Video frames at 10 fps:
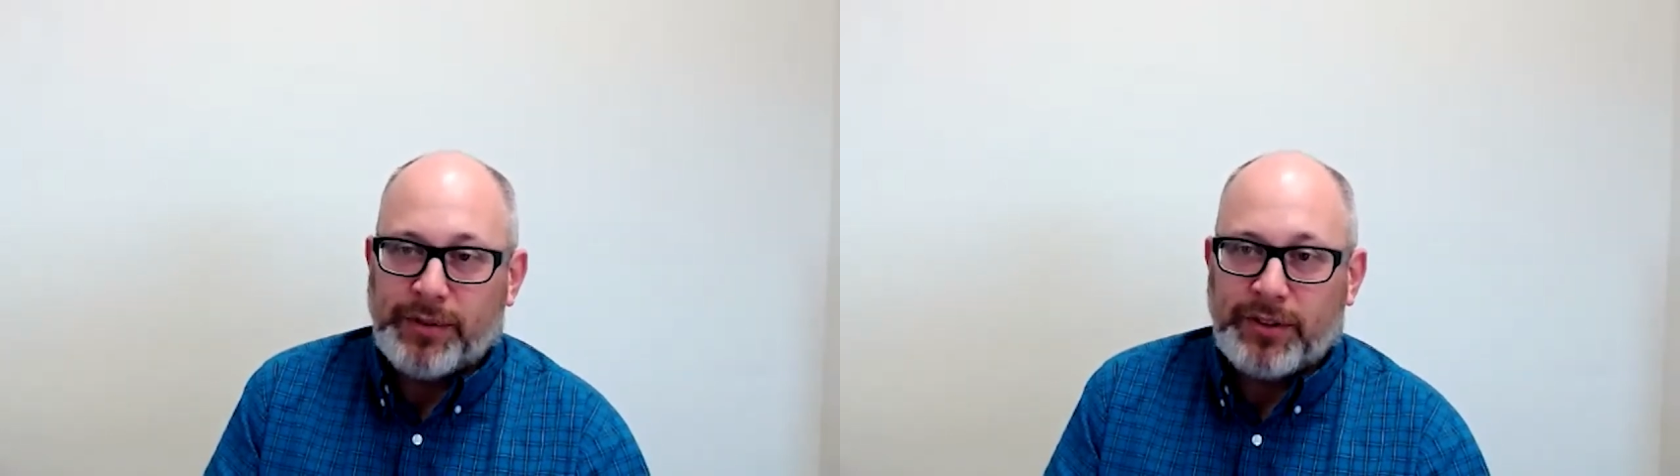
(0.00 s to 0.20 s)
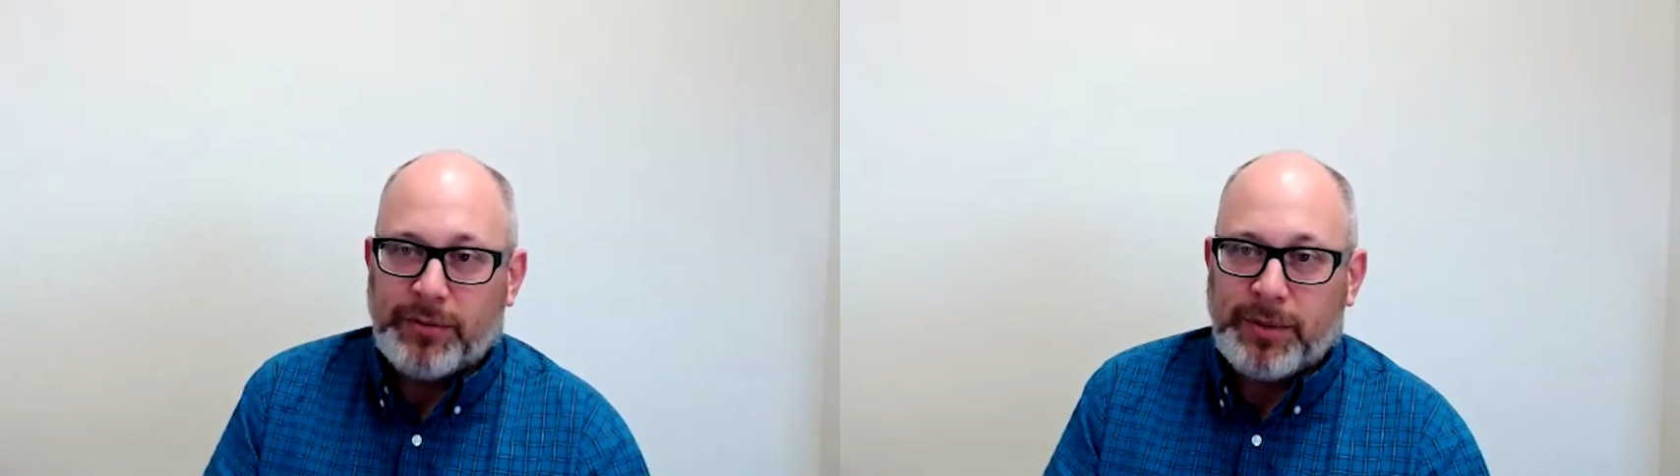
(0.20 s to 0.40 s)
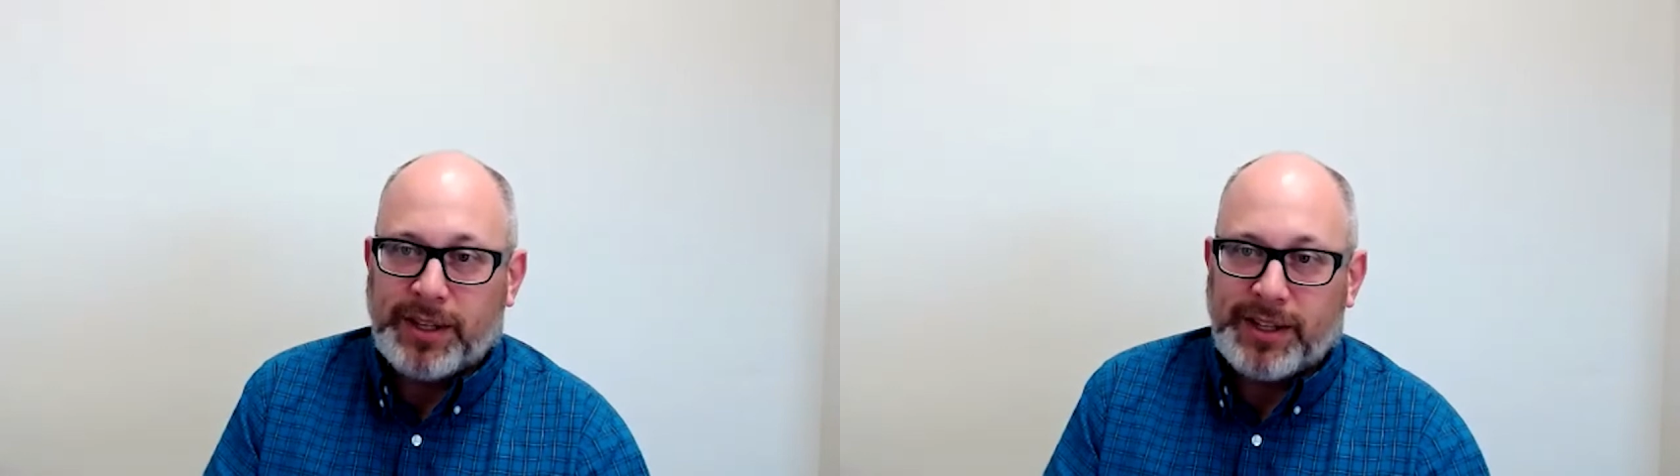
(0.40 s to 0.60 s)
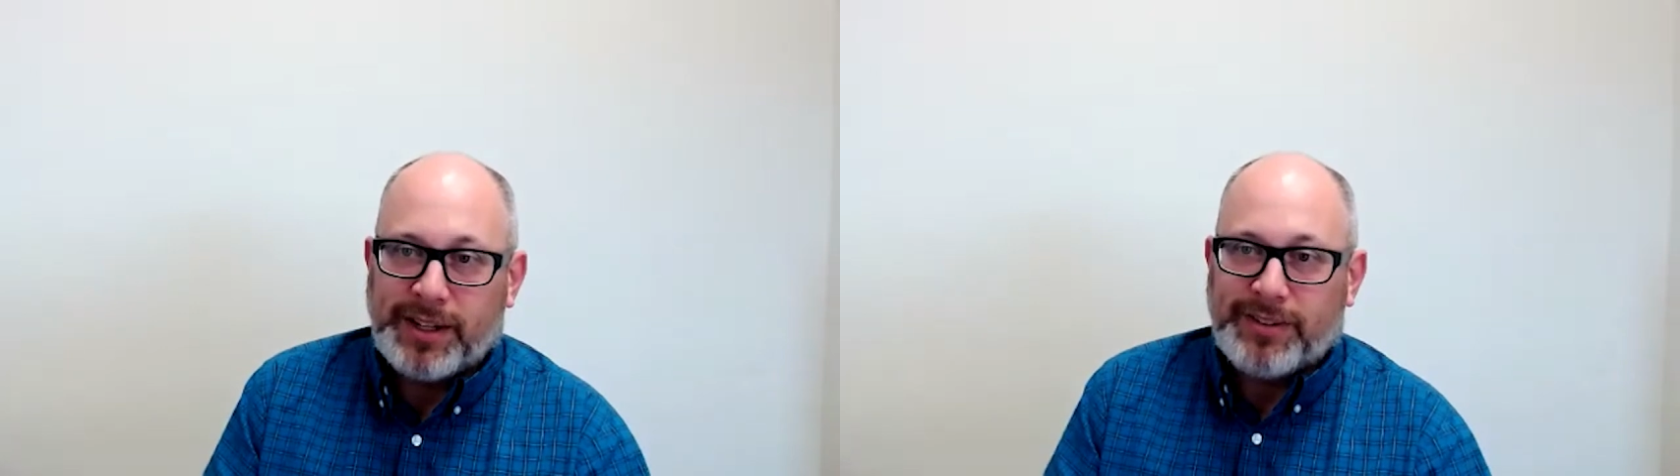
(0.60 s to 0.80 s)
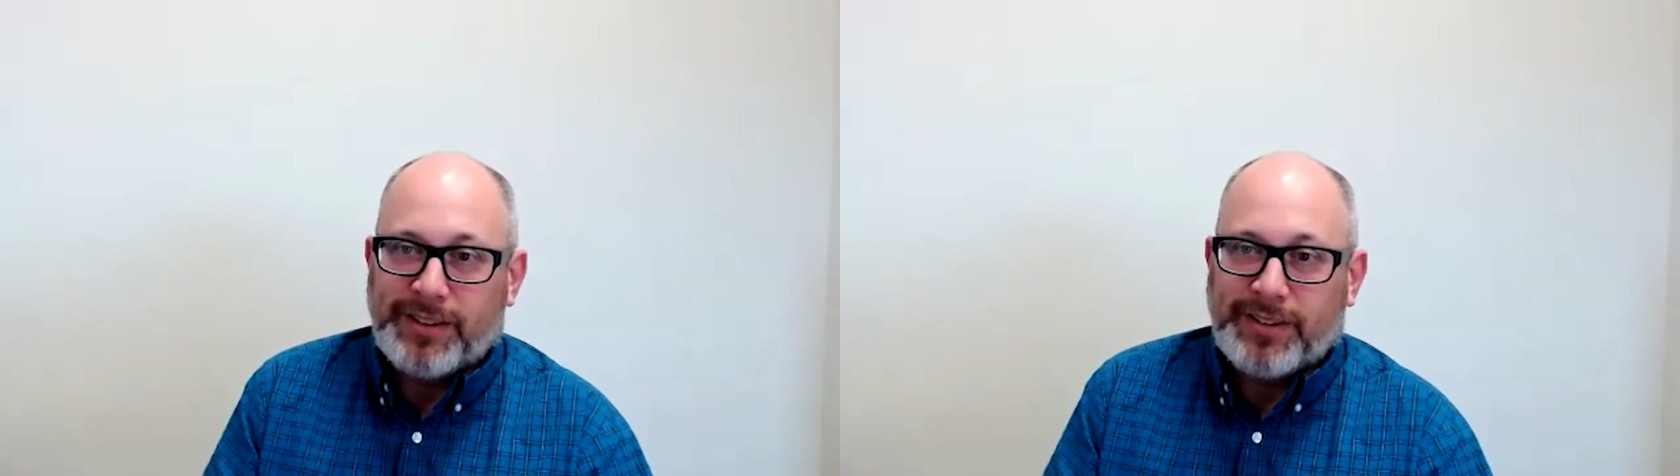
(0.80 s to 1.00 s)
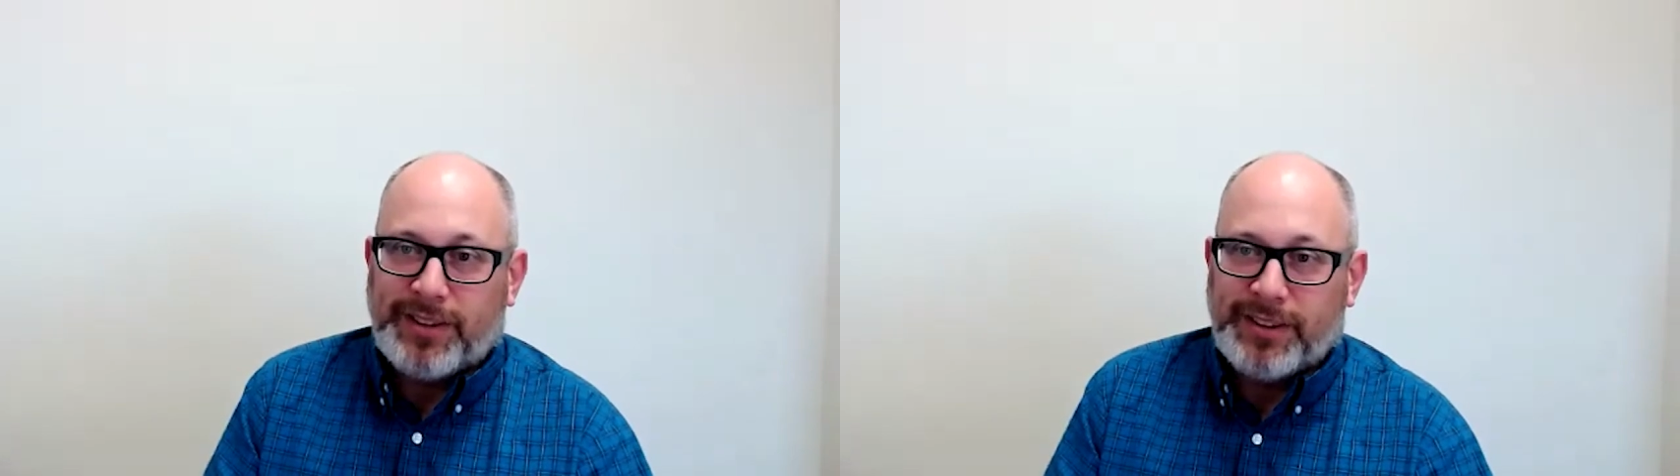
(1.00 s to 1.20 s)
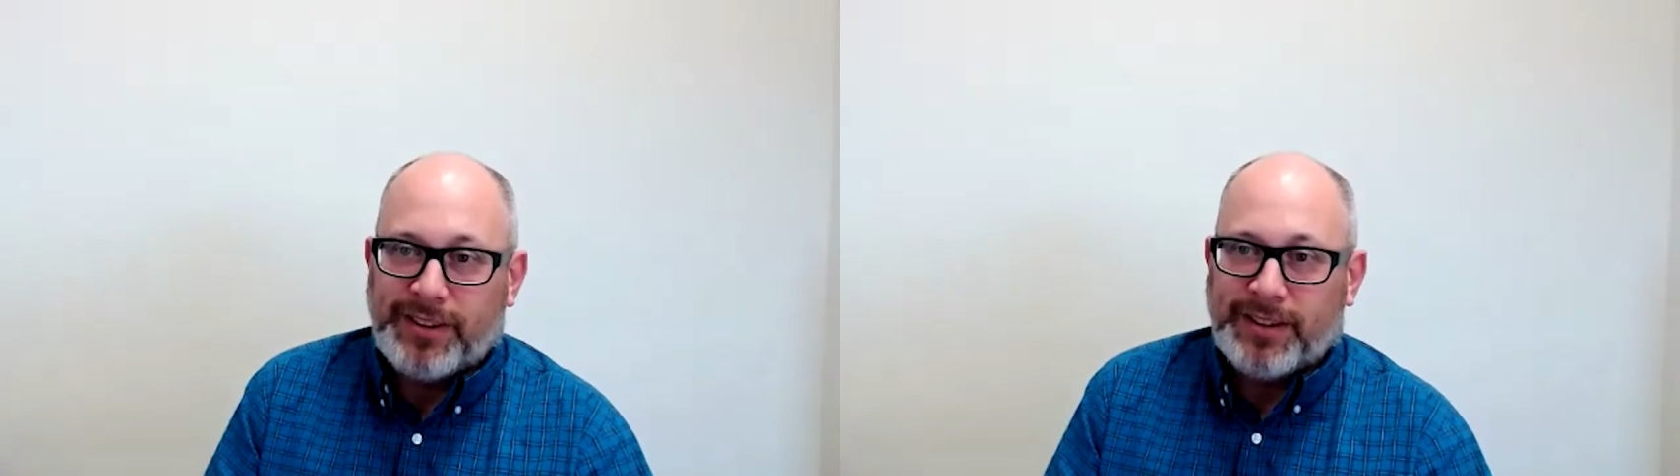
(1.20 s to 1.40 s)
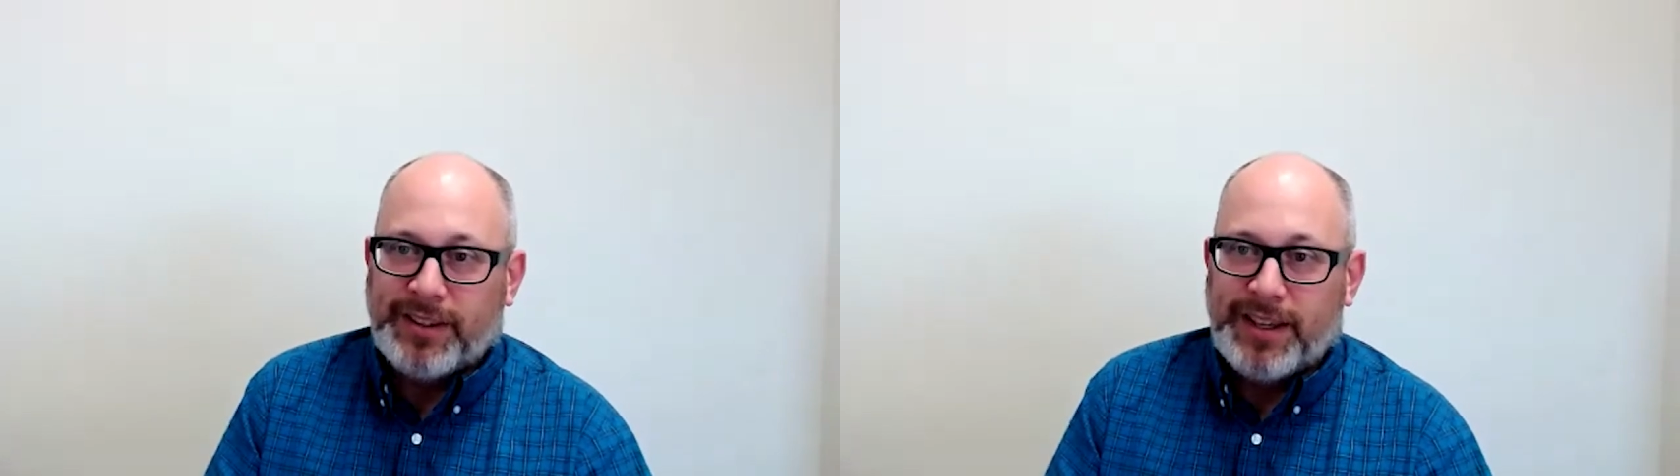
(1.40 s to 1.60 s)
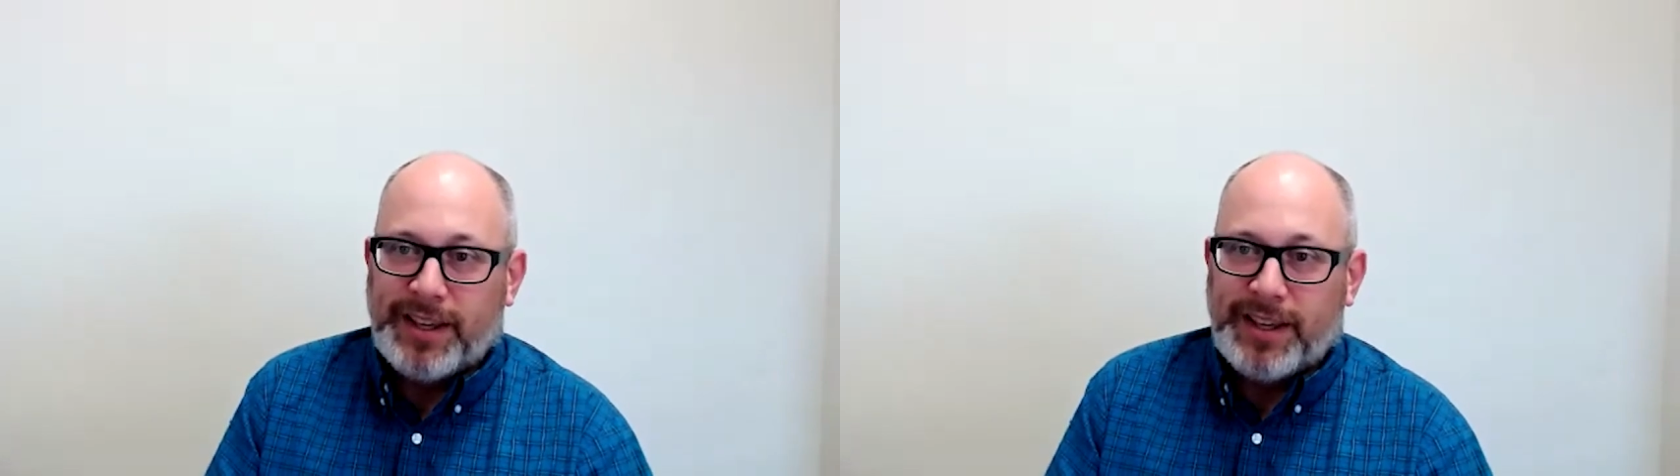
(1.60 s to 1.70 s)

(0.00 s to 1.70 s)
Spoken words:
it doesn't make any sense to the